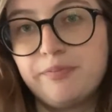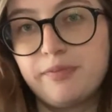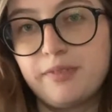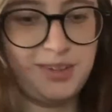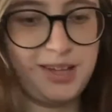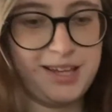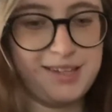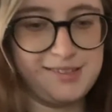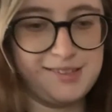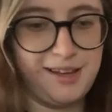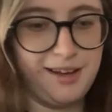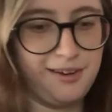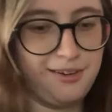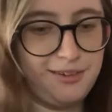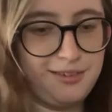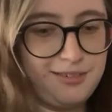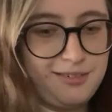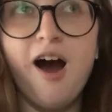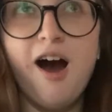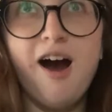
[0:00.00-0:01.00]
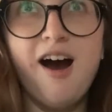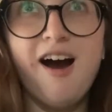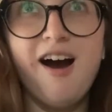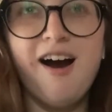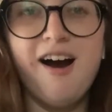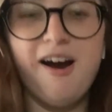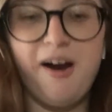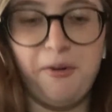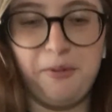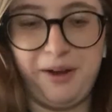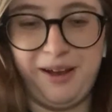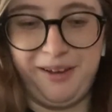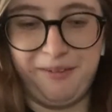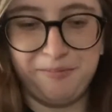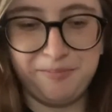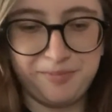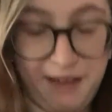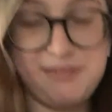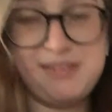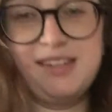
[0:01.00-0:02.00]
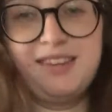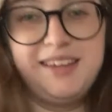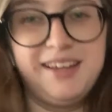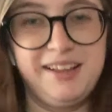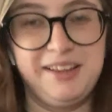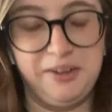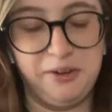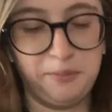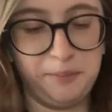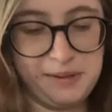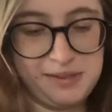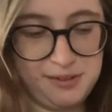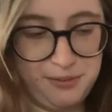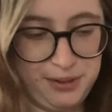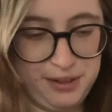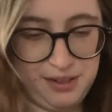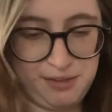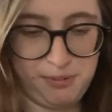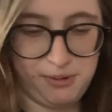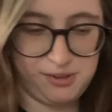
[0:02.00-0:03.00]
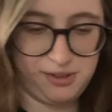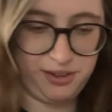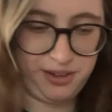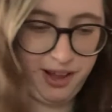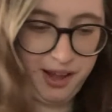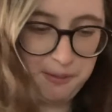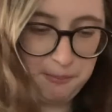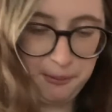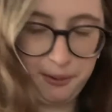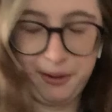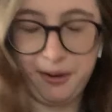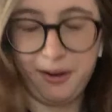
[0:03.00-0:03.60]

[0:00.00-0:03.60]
Is that, okay. I've seen like little bits of what it's supposed to look like, but